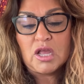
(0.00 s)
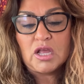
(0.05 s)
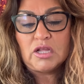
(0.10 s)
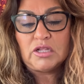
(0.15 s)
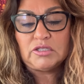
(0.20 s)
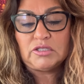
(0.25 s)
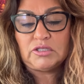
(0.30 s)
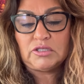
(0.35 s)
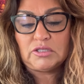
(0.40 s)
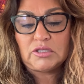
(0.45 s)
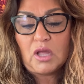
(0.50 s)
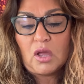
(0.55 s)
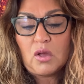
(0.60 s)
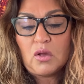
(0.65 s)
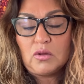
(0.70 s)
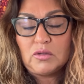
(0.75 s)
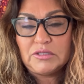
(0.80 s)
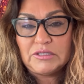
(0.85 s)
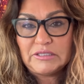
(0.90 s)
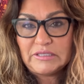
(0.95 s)

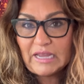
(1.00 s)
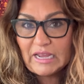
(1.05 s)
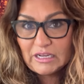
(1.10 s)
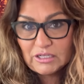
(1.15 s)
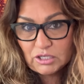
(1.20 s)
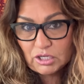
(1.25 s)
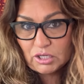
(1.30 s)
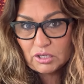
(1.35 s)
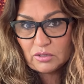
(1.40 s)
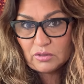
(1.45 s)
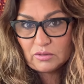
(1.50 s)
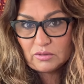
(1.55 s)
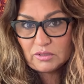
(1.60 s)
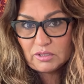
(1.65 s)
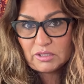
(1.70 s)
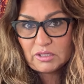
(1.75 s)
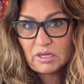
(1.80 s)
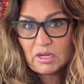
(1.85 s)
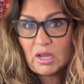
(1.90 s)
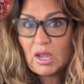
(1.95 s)
So stay tuned
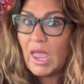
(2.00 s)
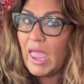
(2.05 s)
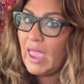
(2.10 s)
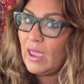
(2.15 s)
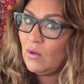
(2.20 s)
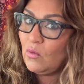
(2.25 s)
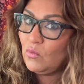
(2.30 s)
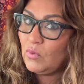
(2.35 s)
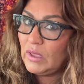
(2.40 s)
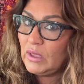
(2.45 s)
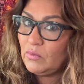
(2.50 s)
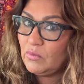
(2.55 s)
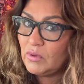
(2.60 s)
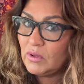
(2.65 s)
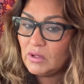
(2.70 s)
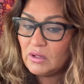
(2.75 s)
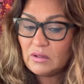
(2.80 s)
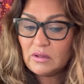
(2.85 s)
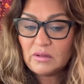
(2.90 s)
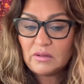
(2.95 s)
and we
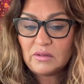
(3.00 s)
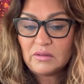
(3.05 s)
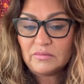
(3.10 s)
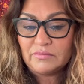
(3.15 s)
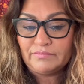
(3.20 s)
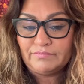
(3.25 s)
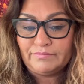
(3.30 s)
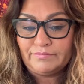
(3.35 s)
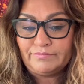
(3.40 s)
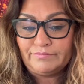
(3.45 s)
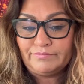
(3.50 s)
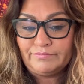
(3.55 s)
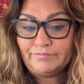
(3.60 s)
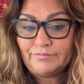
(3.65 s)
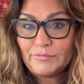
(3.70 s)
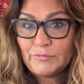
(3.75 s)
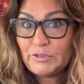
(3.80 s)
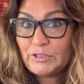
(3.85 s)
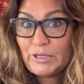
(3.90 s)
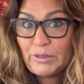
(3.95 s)
will
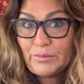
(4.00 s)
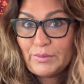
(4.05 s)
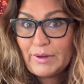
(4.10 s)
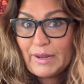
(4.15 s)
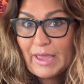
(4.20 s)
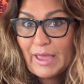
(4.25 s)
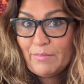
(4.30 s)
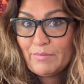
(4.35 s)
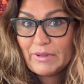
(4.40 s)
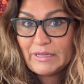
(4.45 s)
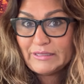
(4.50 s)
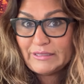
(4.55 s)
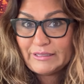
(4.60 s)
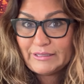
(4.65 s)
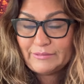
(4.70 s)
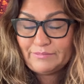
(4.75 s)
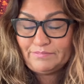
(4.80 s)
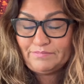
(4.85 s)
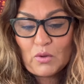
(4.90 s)
see what happens.